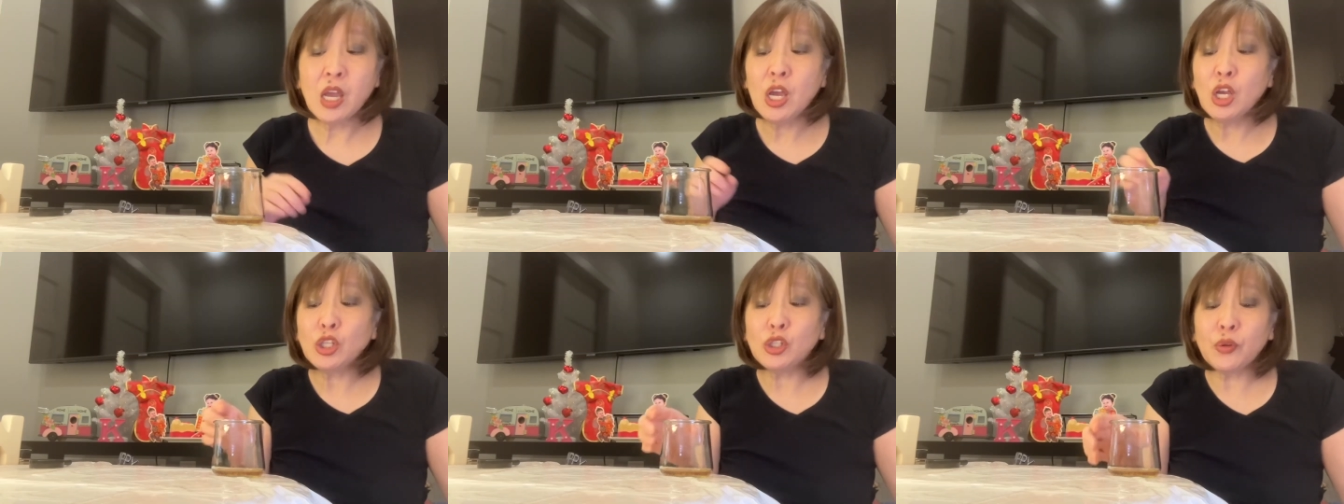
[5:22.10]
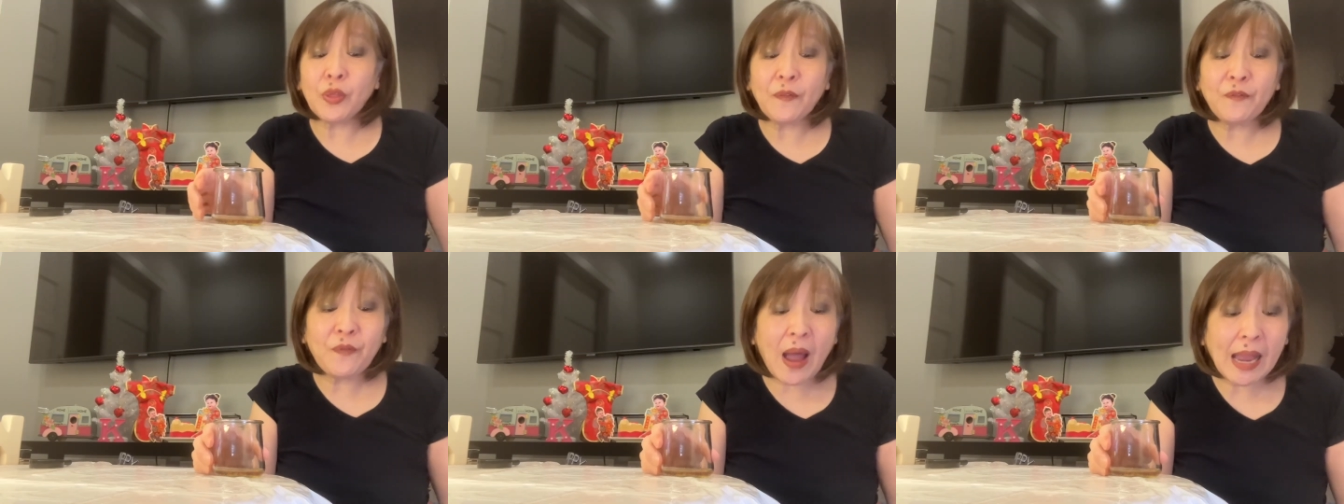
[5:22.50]
So
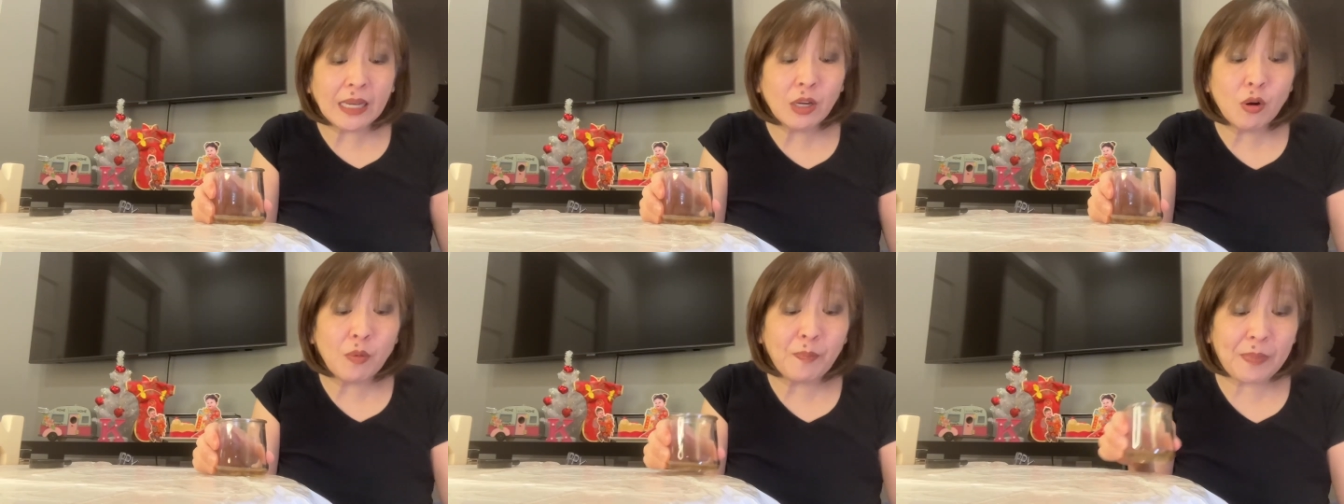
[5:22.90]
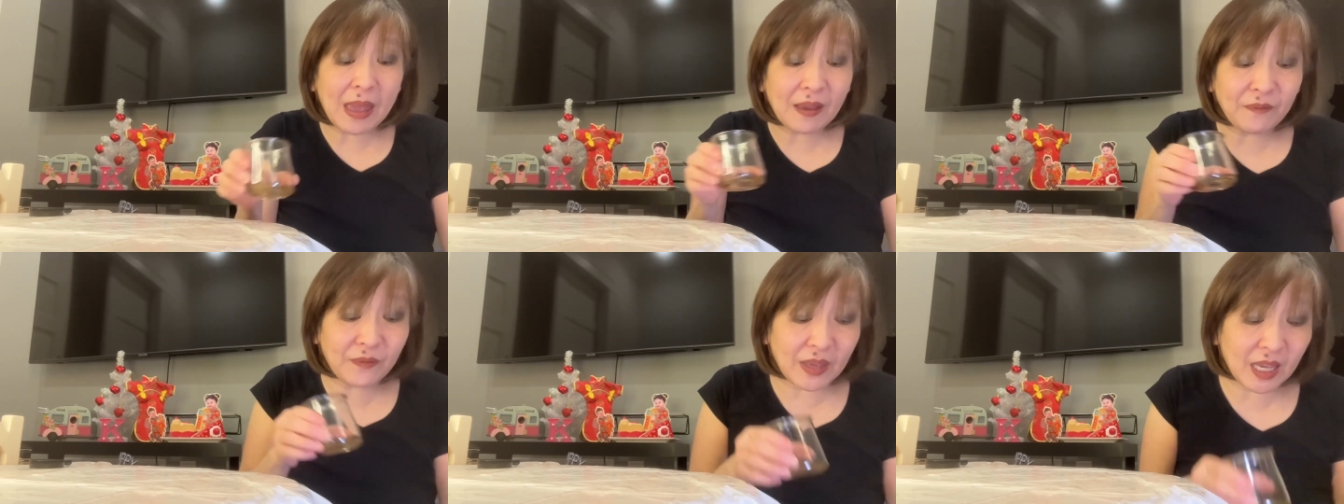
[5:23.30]
the final
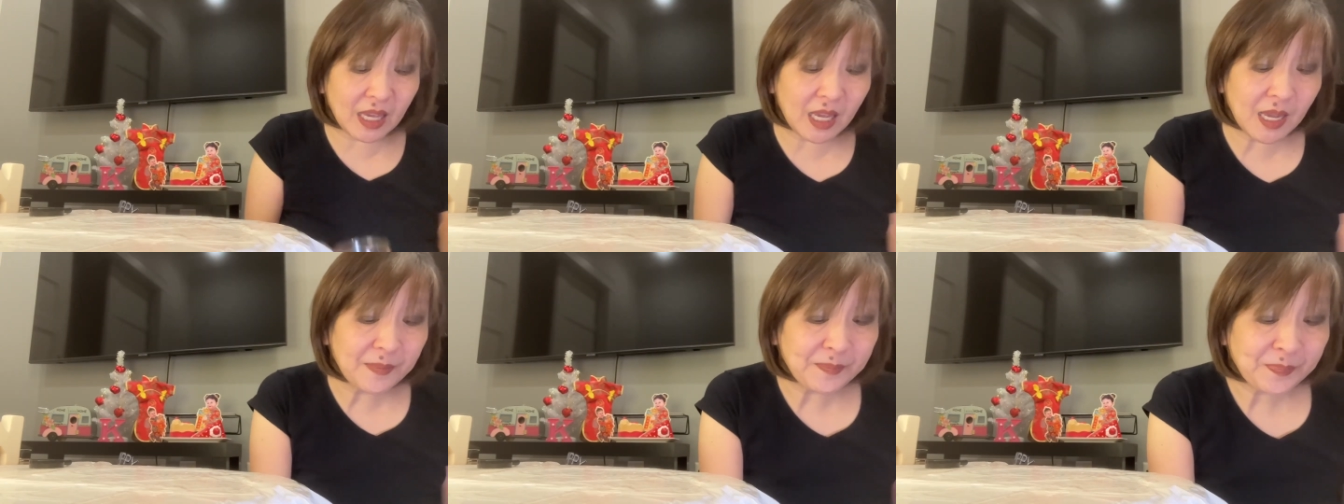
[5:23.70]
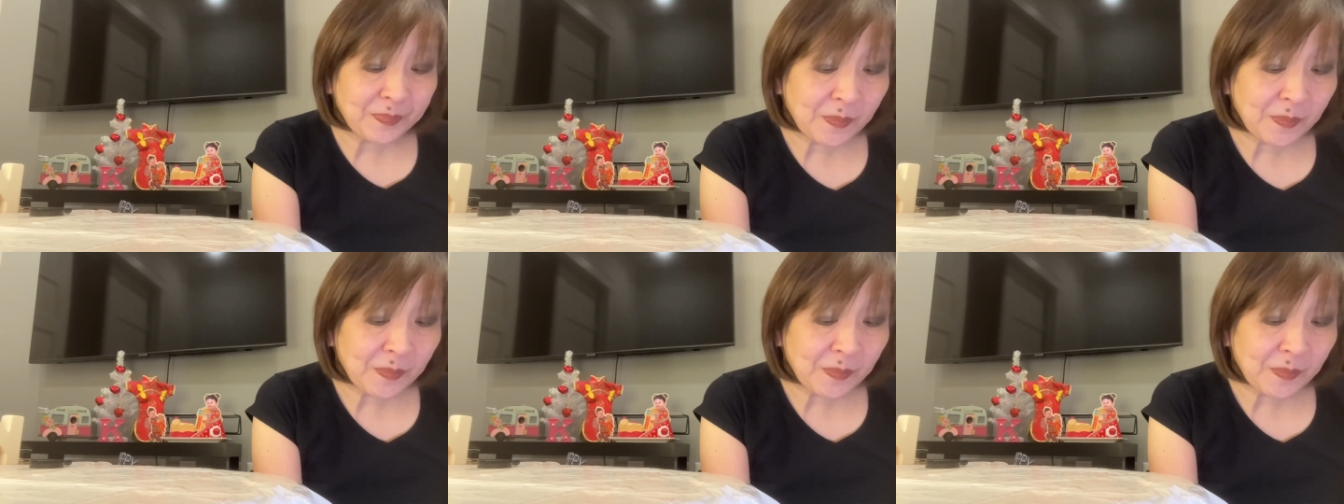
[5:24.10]
bevy